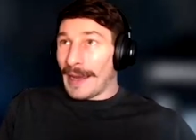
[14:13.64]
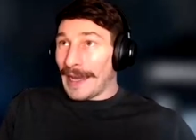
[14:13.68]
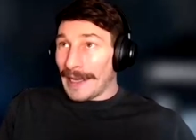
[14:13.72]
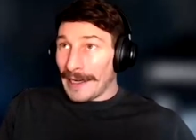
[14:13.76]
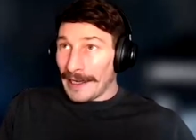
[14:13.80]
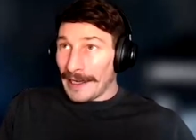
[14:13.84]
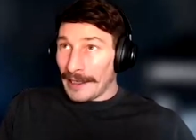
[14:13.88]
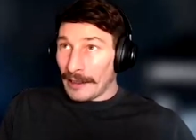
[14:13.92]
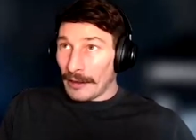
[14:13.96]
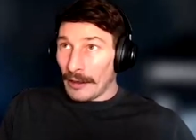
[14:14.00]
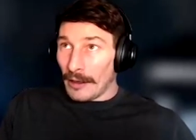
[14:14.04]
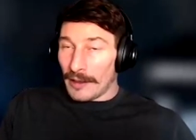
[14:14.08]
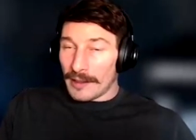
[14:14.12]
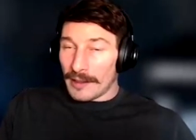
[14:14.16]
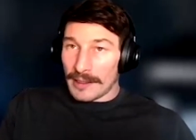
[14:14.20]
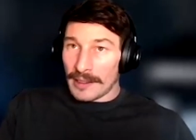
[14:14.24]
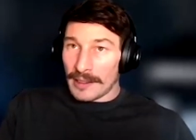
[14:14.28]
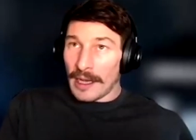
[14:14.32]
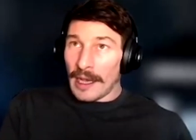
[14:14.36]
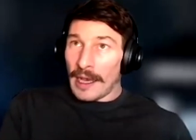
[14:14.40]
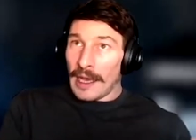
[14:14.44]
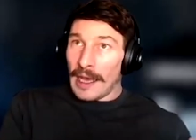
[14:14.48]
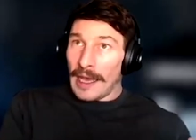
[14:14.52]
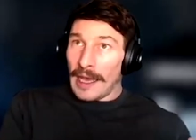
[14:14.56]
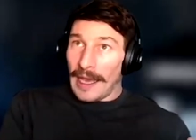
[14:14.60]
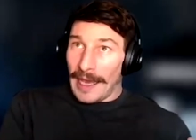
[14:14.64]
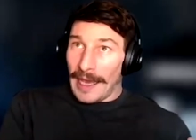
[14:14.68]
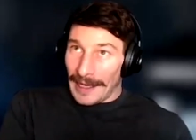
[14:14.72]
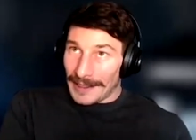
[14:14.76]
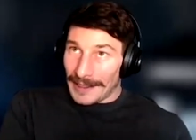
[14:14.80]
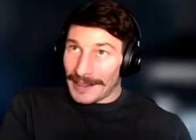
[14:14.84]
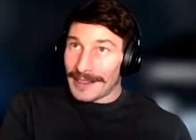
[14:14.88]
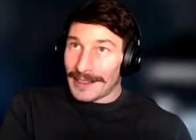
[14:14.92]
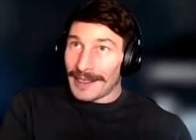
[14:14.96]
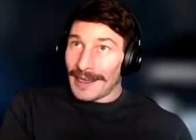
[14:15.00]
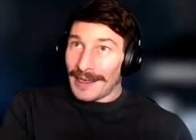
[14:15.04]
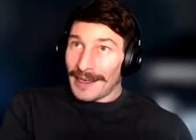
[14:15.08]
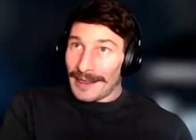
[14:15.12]
meaningless.
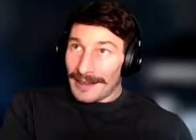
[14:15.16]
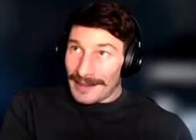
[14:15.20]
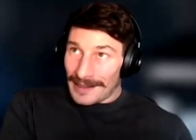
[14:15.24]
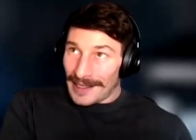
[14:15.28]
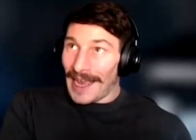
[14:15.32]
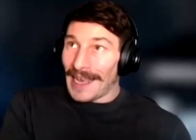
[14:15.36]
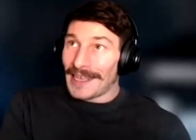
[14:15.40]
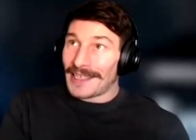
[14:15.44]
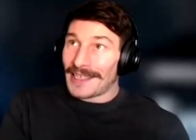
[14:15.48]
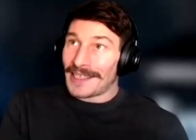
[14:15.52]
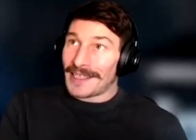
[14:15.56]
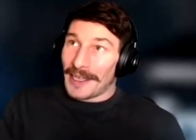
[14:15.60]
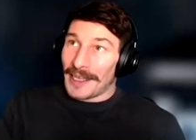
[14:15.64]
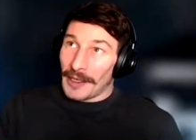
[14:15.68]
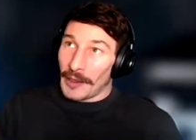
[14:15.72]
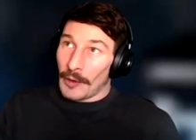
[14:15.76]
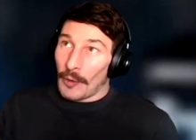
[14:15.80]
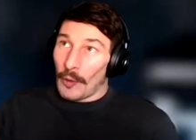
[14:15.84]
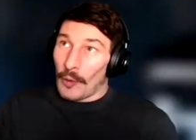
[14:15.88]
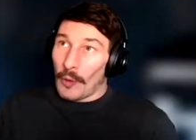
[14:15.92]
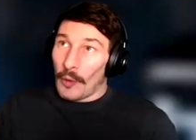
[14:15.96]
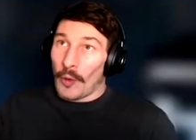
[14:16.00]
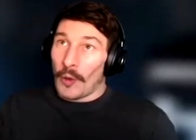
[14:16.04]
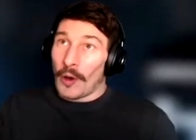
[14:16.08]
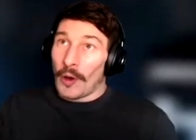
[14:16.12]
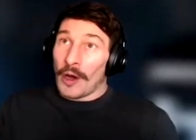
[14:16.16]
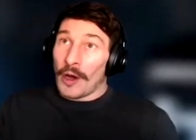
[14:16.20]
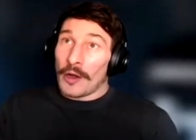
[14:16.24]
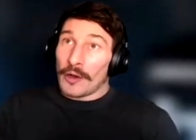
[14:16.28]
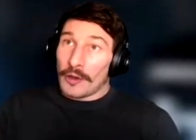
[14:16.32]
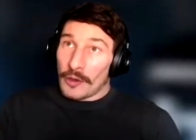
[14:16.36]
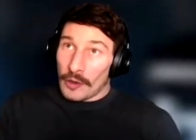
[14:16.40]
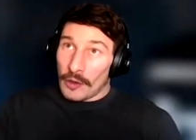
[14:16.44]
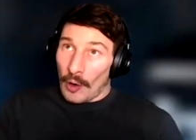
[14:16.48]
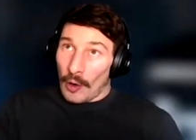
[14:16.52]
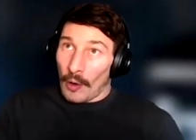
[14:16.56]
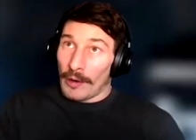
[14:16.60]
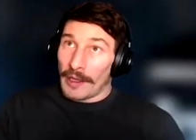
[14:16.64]
It's testing your
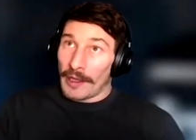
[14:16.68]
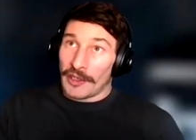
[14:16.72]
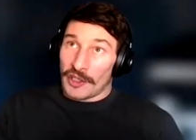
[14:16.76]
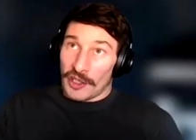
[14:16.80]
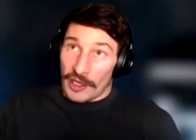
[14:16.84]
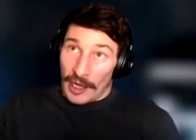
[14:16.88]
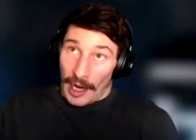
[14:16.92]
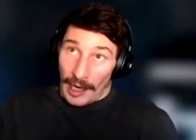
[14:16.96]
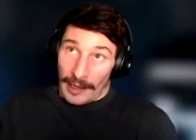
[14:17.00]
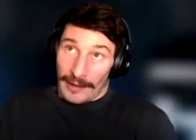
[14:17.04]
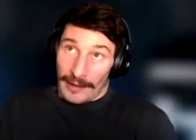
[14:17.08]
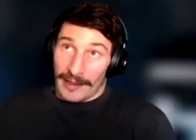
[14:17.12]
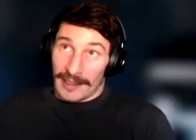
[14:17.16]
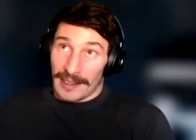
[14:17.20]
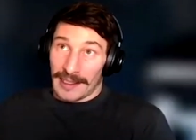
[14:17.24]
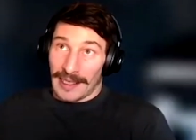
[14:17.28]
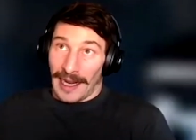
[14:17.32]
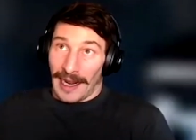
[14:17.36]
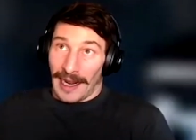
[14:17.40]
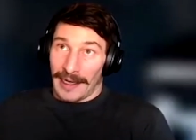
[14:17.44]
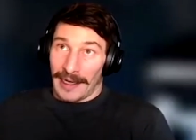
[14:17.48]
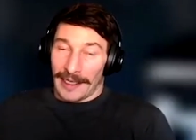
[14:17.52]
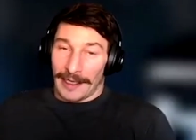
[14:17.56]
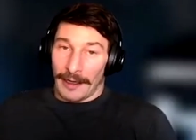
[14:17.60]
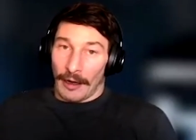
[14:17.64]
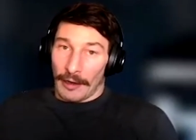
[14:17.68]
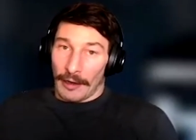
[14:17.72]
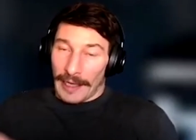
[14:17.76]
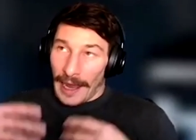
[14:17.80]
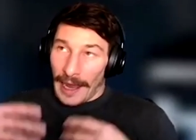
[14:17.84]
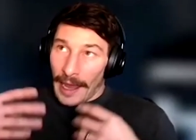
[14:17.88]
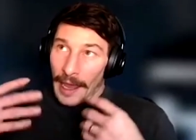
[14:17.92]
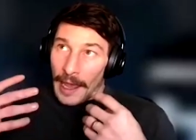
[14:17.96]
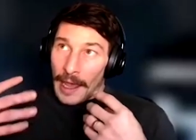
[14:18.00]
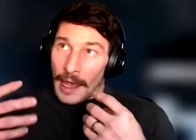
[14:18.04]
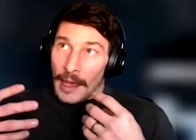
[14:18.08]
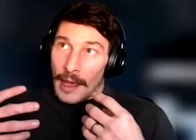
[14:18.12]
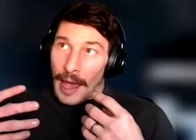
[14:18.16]
knowledge and understanding,
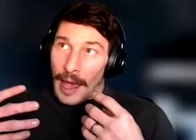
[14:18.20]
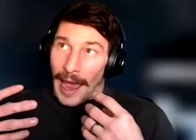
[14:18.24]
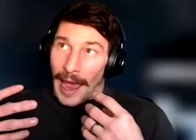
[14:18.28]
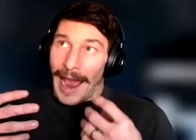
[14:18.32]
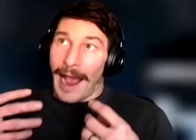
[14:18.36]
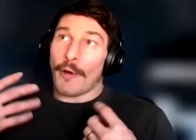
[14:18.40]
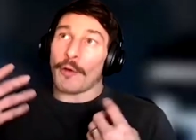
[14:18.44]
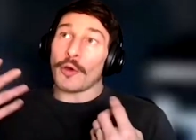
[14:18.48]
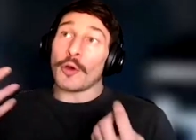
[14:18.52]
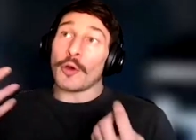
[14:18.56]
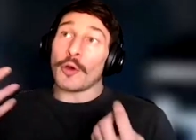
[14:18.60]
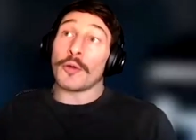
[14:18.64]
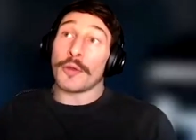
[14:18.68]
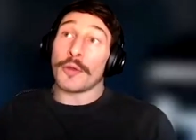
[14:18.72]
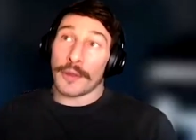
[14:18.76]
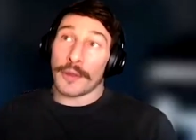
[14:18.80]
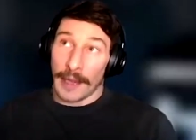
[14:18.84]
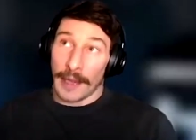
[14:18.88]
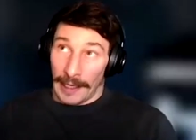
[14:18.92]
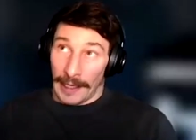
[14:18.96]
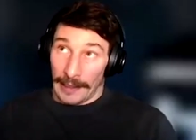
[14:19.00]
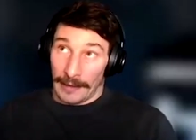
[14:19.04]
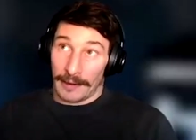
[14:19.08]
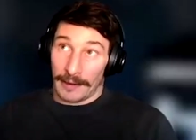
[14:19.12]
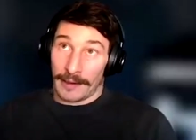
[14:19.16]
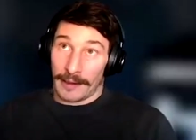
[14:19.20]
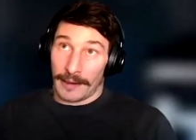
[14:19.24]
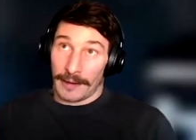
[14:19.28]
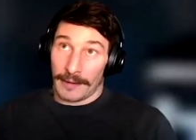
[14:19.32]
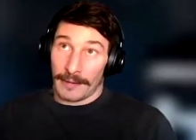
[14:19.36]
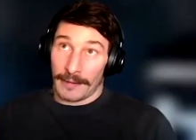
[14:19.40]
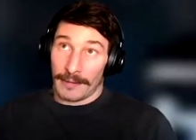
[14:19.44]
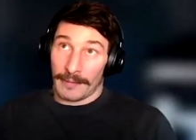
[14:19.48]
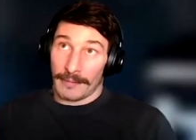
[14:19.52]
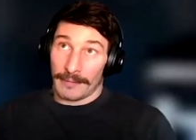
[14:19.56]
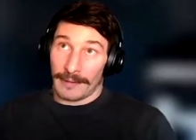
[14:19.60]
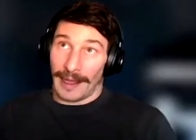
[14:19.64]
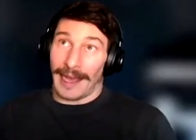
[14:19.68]
like how you think.
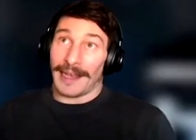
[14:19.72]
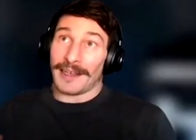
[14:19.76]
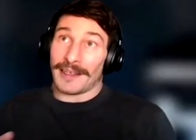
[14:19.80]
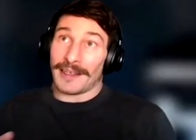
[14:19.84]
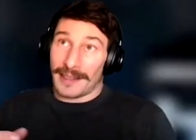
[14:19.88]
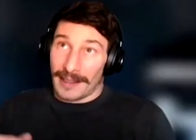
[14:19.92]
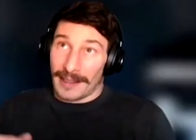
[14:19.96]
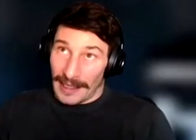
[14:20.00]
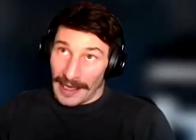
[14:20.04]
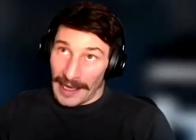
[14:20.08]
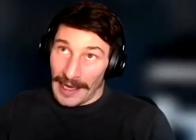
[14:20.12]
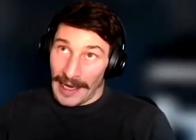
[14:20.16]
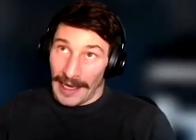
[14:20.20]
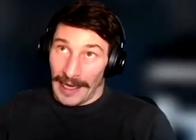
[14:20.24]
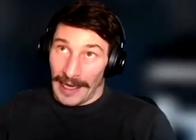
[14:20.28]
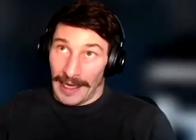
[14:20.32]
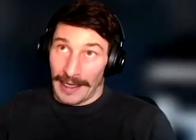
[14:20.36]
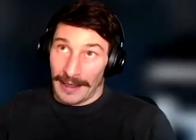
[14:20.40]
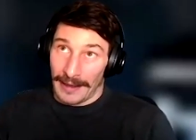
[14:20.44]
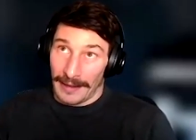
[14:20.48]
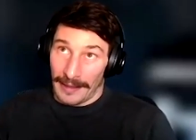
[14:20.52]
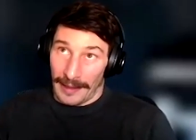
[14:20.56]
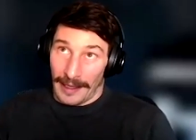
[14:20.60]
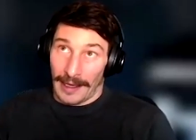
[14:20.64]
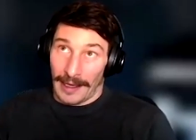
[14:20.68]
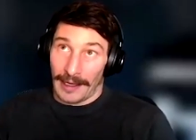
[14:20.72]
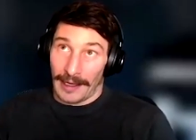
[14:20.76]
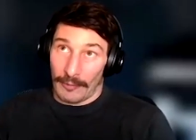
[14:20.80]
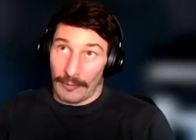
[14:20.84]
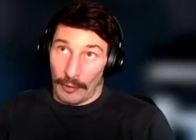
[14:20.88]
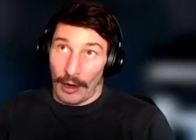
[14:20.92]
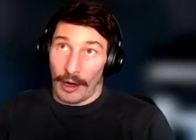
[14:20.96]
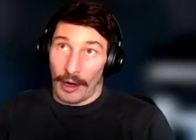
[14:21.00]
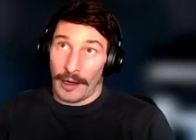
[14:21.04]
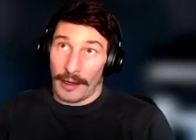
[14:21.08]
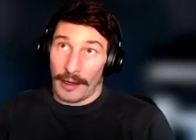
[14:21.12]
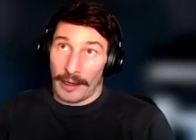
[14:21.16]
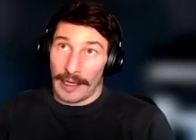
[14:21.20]
That's the key thing,
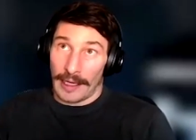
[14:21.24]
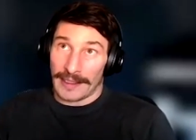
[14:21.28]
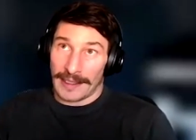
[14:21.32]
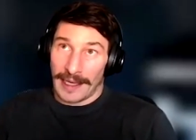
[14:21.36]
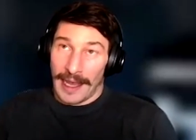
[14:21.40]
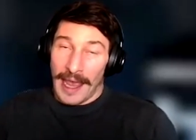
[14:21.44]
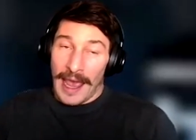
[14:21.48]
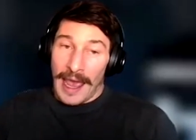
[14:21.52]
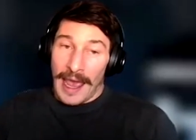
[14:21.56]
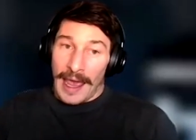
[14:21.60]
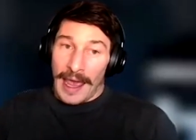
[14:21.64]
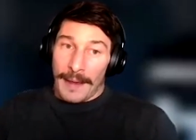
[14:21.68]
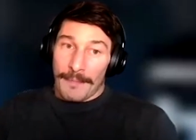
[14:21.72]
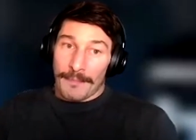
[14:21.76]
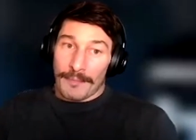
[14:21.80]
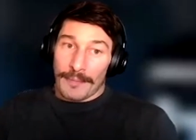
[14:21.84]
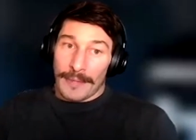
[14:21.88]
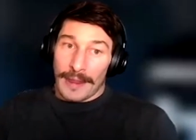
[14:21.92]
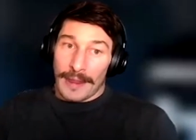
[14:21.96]
right? It's how